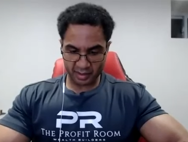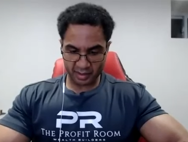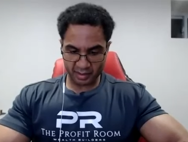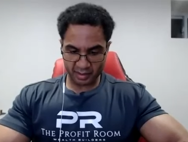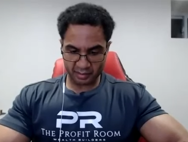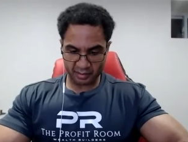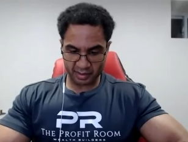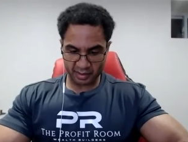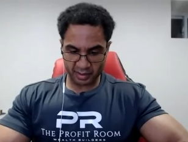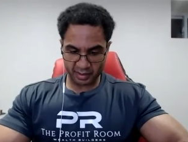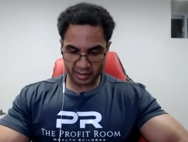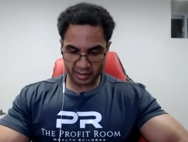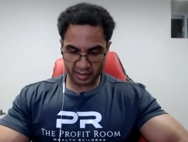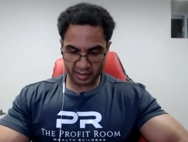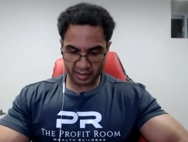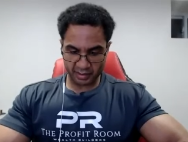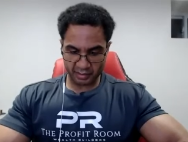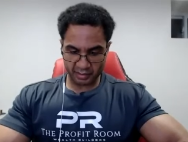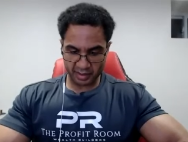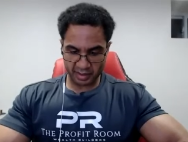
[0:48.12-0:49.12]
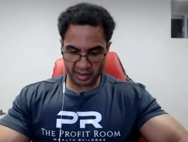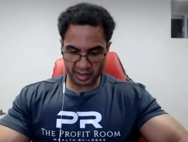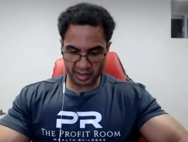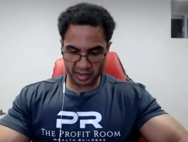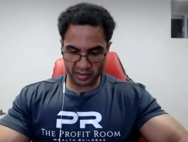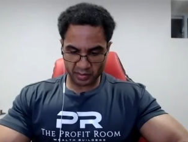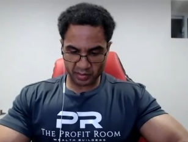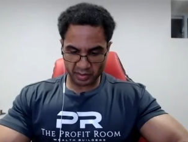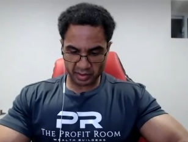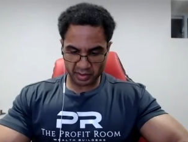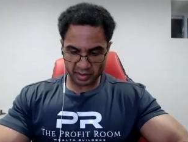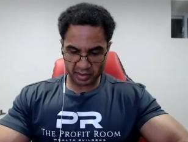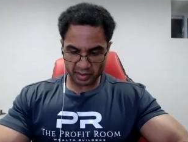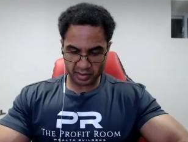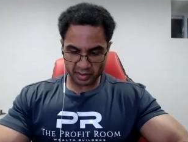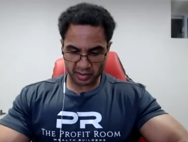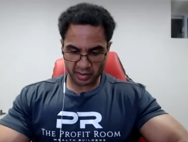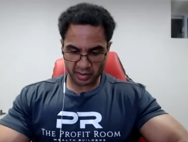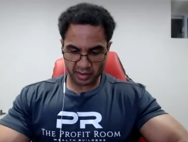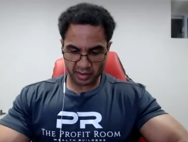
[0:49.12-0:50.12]
what takes
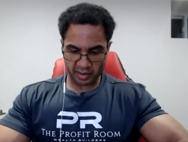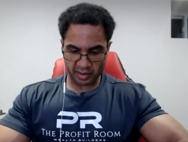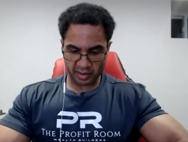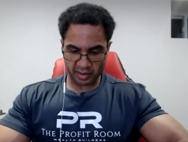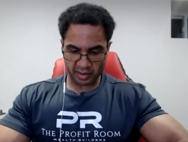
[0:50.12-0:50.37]
place.